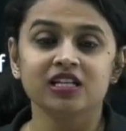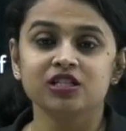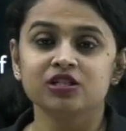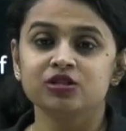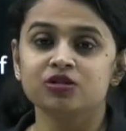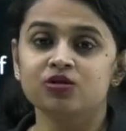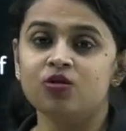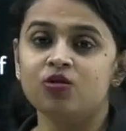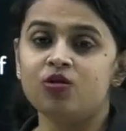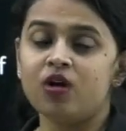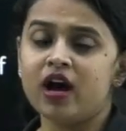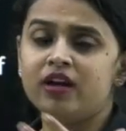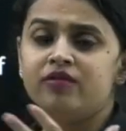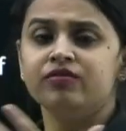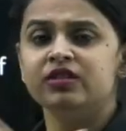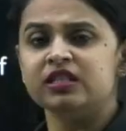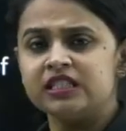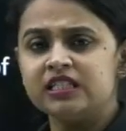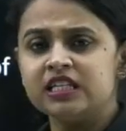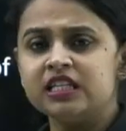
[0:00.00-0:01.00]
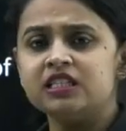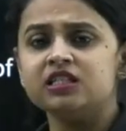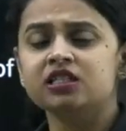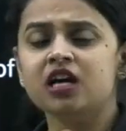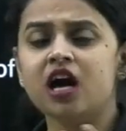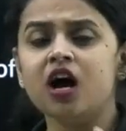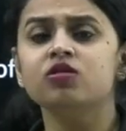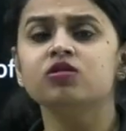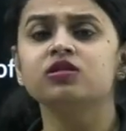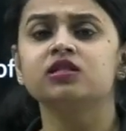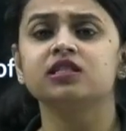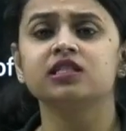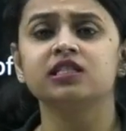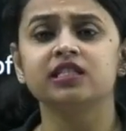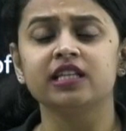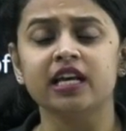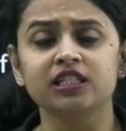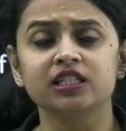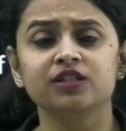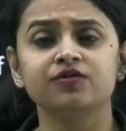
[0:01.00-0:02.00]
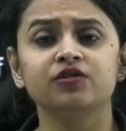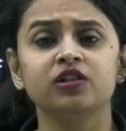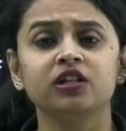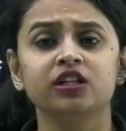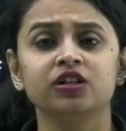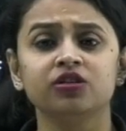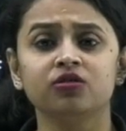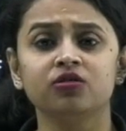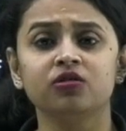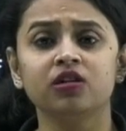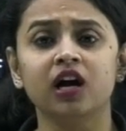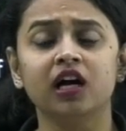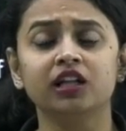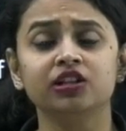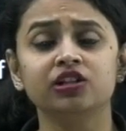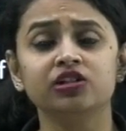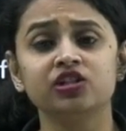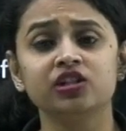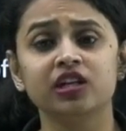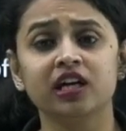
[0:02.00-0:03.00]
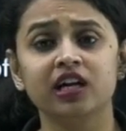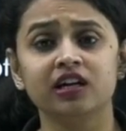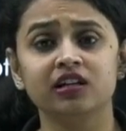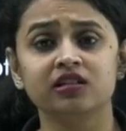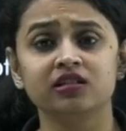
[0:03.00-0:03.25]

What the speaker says: So, and we see that how successfully, Gandhiji